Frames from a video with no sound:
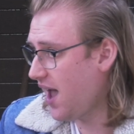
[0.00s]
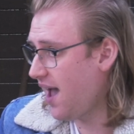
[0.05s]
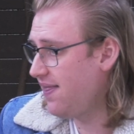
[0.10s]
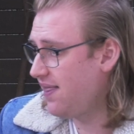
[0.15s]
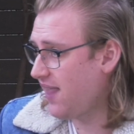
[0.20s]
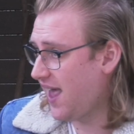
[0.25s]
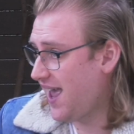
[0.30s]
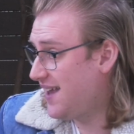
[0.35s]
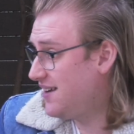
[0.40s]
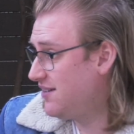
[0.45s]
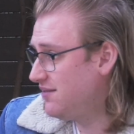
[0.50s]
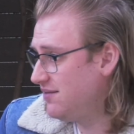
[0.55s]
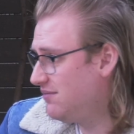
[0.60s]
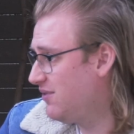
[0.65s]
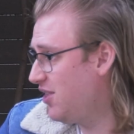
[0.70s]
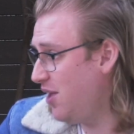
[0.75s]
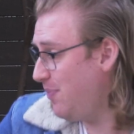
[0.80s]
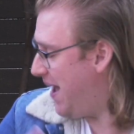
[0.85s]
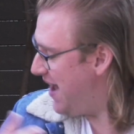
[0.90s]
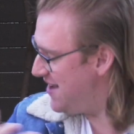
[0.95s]
and then
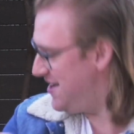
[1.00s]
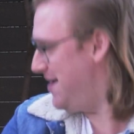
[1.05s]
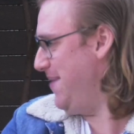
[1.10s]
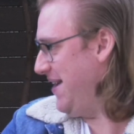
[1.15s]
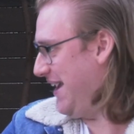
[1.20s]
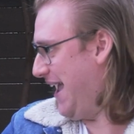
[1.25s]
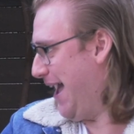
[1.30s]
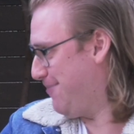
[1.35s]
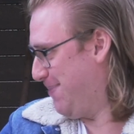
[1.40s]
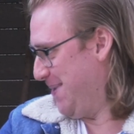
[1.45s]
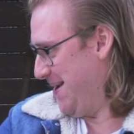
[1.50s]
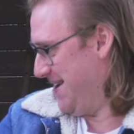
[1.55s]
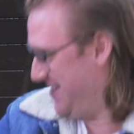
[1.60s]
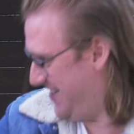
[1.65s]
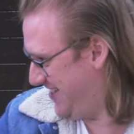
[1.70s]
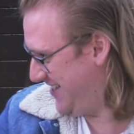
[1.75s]
the pandemic happened.